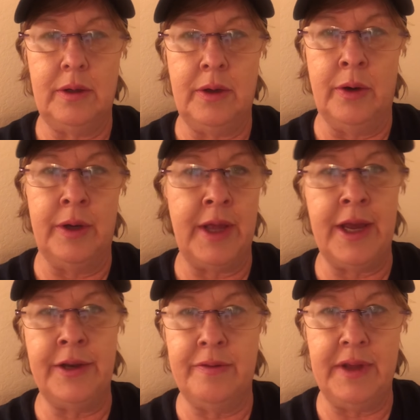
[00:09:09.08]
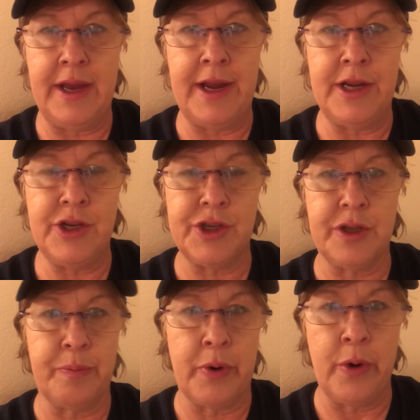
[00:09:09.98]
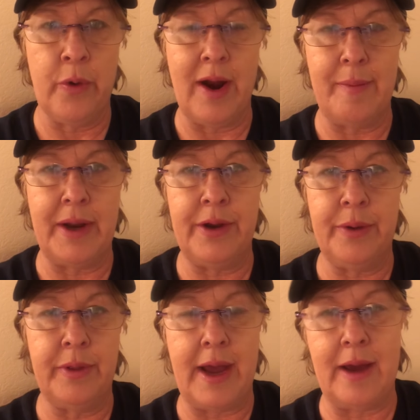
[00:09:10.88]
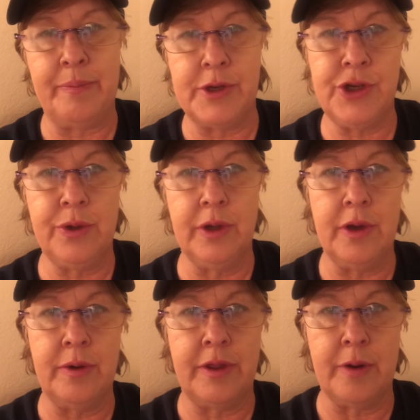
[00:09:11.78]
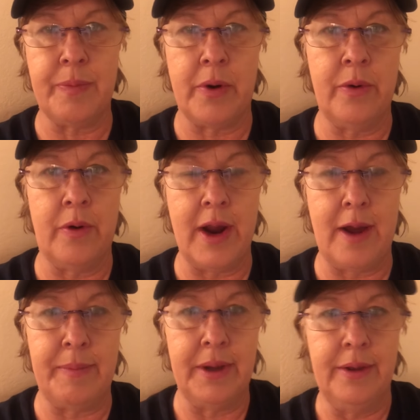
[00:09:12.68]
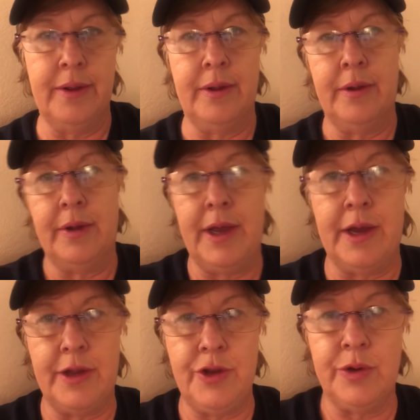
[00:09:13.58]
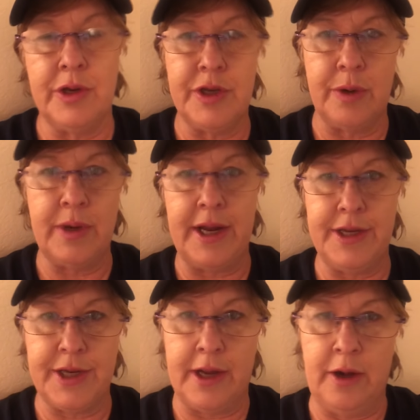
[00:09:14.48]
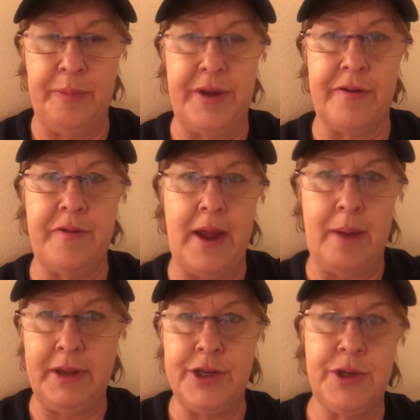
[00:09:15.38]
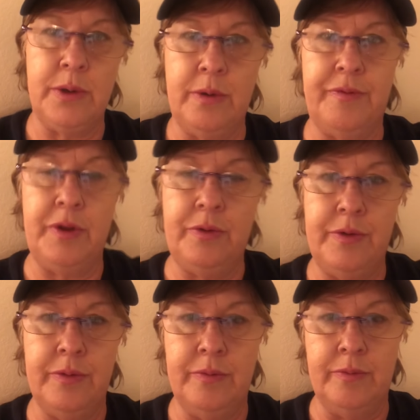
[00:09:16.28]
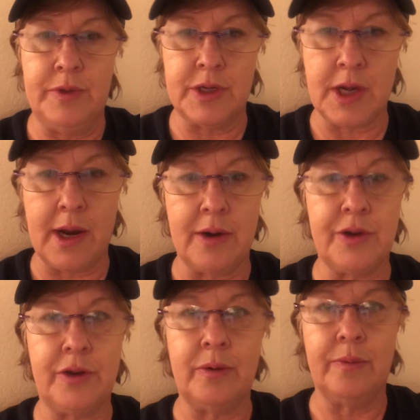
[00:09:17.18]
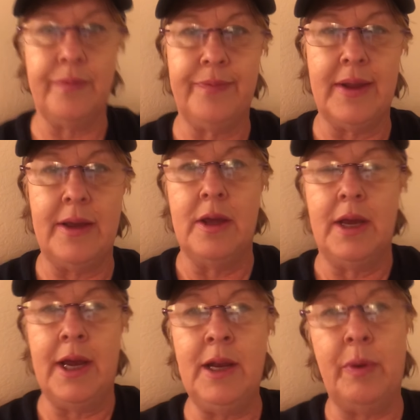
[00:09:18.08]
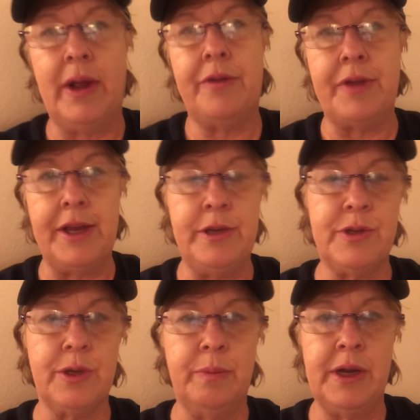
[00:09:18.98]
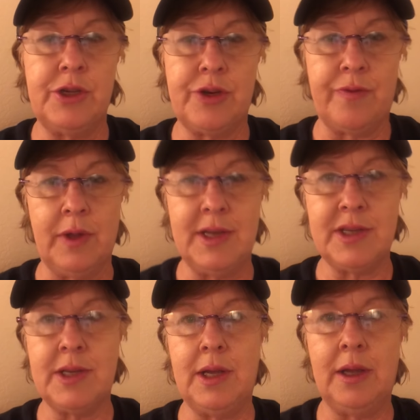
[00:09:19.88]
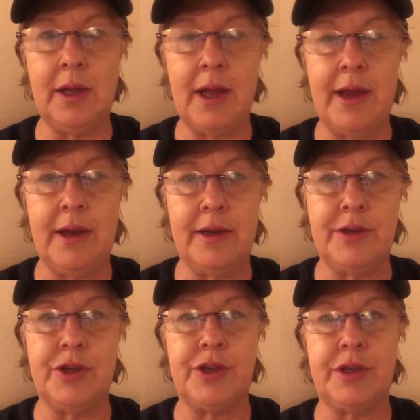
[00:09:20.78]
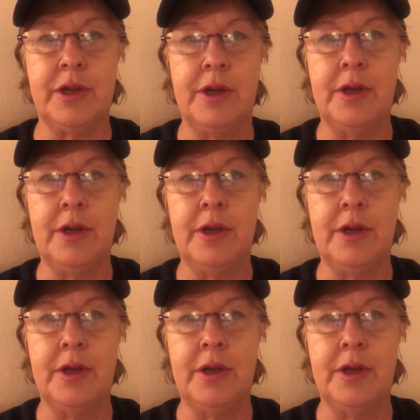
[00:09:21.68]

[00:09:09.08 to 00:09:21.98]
End of the Age is the program, I know that. But you can go to their program and you can donate to help their family too if you desire to. Anyway, thank you so much for listening, and just